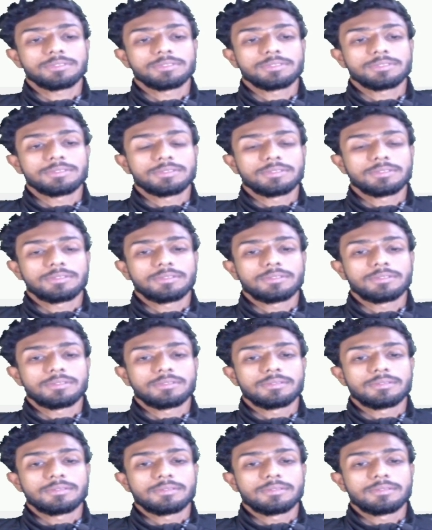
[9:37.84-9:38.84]

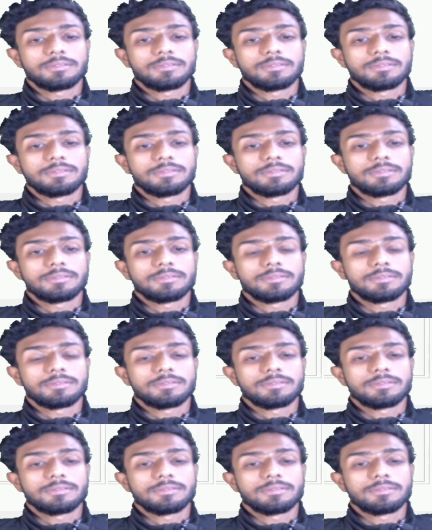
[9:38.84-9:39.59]
No one is speaking in this clip.